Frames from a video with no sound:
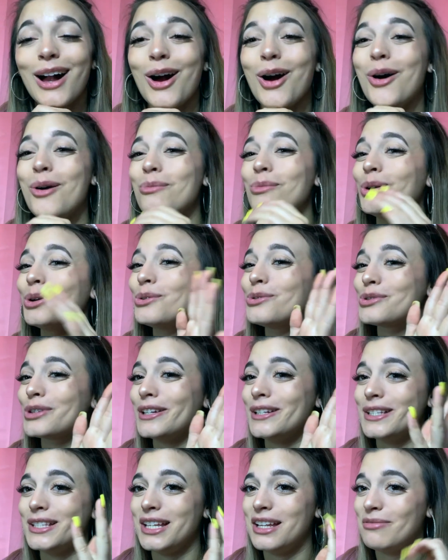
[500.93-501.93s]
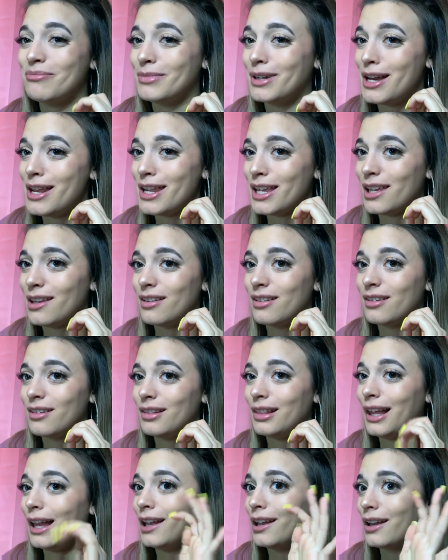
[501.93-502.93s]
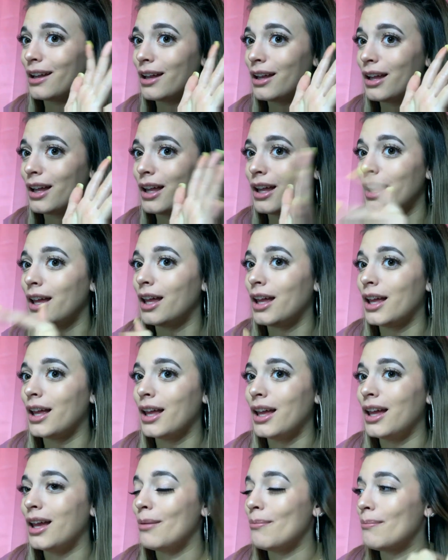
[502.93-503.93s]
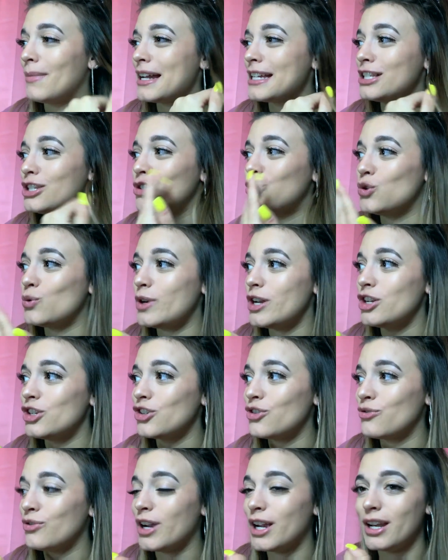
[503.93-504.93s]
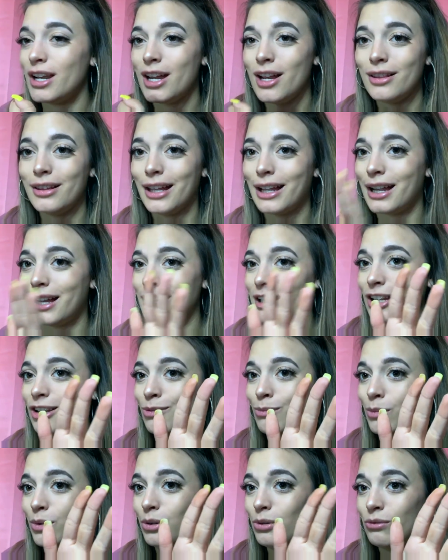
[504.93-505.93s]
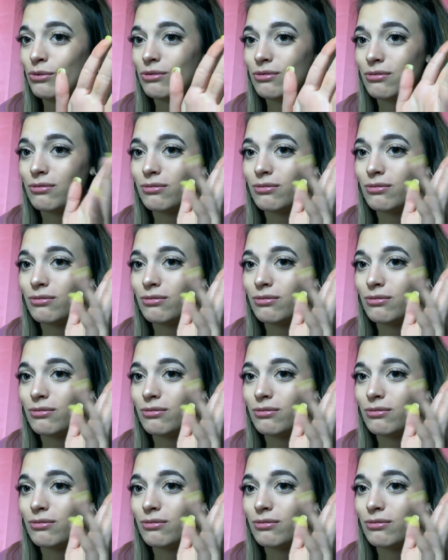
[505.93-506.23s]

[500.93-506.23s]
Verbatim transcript: homegirl's trying to save money. Like my situation right now, like I need to move.